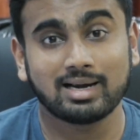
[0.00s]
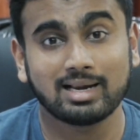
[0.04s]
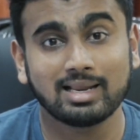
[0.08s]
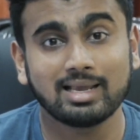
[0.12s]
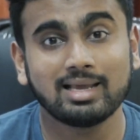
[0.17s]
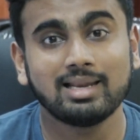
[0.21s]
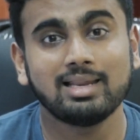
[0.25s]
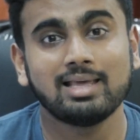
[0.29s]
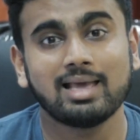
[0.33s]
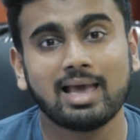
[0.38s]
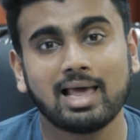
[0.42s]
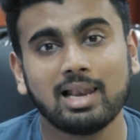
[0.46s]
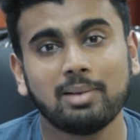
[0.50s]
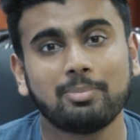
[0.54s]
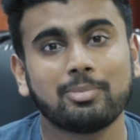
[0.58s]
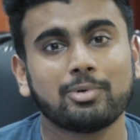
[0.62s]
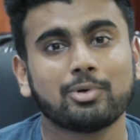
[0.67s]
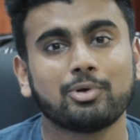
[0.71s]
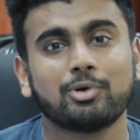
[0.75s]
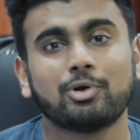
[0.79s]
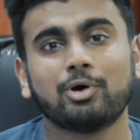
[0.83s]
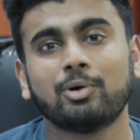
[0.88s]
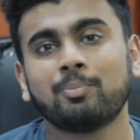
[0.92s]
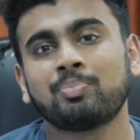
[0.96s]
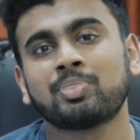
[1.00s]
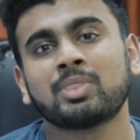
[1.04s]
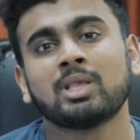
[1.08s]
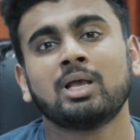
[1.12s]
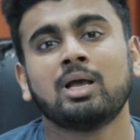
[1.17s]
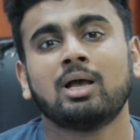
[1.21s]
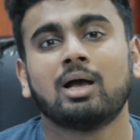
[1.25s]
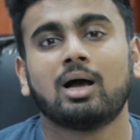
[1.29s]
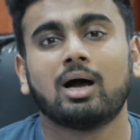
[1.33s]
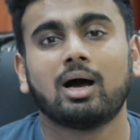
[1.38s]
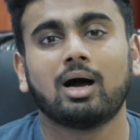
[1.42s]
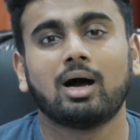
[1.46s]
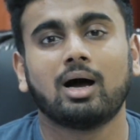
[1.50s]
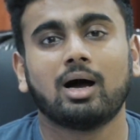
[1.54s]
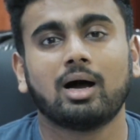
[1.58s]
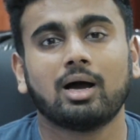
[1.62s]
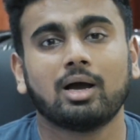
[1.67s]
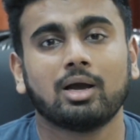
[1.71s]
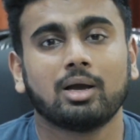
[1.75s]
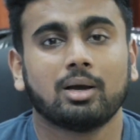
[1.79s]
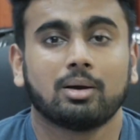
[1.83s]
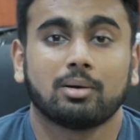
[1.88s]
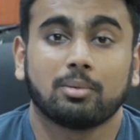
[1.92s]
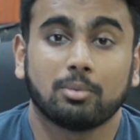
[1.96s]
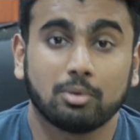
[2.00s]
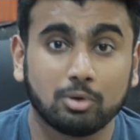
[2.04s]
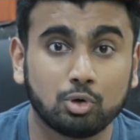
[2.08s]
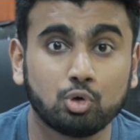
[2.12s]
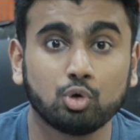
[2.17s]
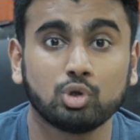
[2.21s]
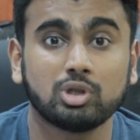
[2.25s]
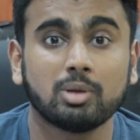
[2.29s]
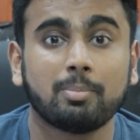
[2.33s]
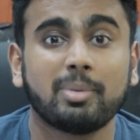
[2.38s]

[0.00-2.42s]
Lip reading: really help do